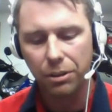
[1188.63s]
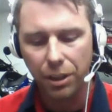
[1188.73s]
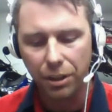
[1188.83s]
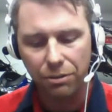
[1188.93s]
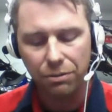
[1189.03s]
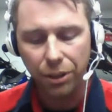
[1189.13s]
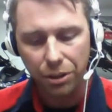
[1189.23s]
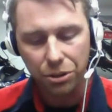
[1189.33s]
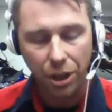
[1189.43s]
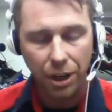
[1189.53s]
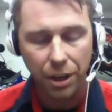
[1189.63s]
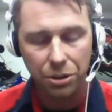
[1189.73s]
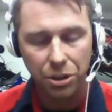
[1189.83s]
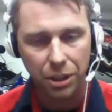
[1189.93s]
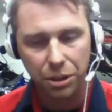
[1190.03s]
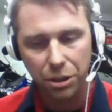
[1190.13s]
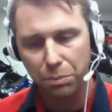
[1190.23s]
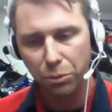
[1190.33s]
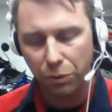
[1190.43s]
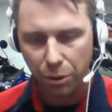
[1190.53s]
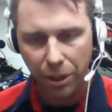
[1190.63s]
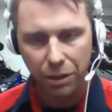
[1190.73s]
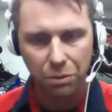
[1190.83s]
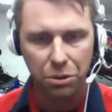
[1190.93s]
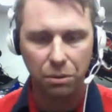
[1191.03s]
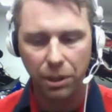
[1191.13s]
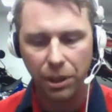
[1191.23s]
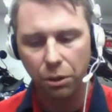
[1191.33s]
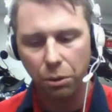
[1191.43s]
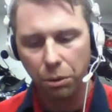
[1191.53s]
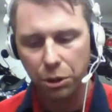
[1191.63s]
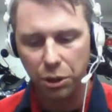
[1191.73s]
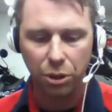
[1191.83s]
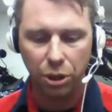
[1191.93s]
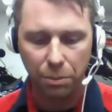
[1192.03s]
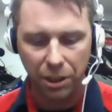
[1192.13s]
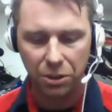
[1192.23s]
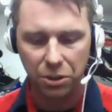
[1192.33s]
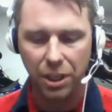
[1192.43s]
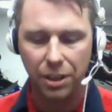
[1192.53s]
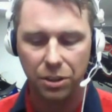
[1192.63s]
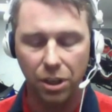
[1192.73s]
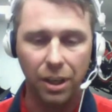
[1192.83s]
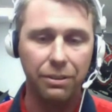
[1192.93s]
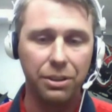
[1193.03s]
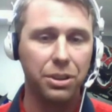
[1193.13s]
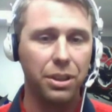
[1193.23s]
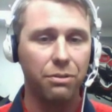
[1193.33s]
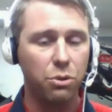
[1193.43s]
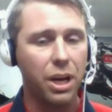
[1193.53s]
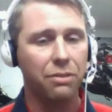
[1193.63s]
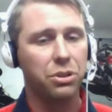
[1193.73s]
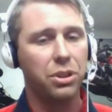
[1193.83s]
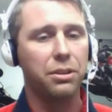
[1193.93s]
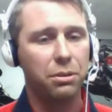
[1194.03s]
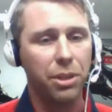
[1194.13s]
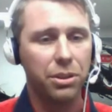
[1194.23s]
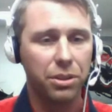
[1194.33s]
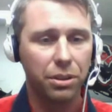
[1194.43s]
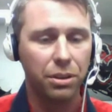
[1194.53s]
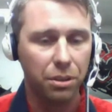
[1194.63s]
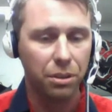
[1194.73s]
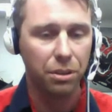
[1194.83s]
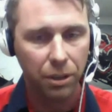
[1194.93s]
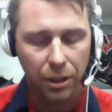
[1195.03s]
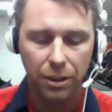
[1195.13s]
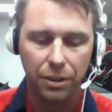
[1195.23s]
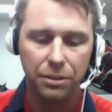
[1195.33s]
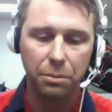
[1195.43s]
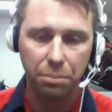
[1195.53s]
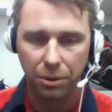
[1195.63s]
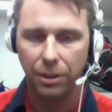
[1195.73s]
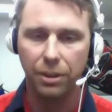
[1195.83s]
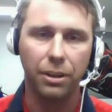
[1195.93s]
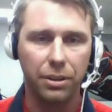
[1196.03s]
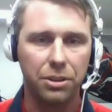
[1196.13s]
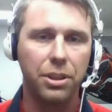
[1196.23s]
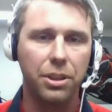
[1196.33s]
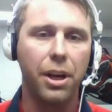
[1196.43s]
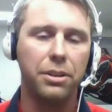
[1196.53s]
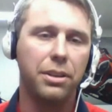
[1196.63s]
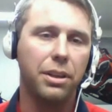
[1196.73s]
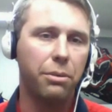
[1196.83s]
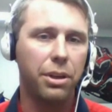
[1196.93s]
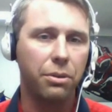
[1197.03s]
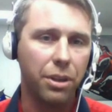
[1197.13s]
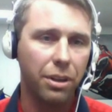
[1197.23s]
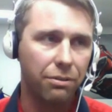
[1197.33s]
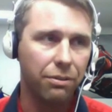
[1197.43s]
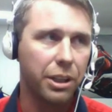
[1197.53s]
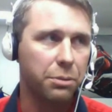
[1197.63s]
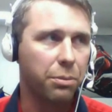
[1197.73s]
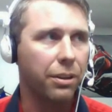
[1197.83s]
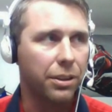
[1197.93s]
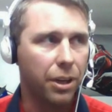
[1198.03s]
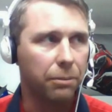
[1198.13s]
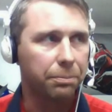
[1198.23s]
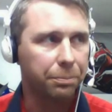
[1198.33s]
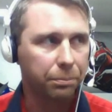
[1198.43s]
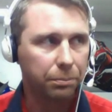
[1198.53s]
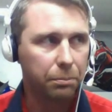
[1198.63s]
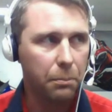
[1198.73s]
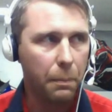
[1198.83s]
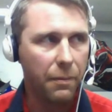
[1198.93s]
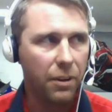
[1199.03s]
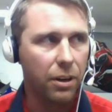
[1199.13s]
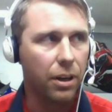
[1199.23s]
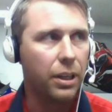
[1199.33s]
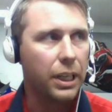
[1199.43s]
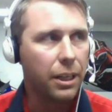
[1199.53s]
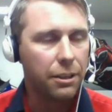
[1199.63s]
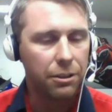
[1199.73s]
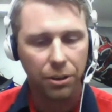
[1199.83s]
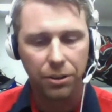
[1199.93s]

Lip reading: inflate your tires and just move the bike once in a while, or just put it up on stands. Obviously, if you have stands, the best thing to do is to put it on the stands. That way you don't get a flat spot on the tire. The other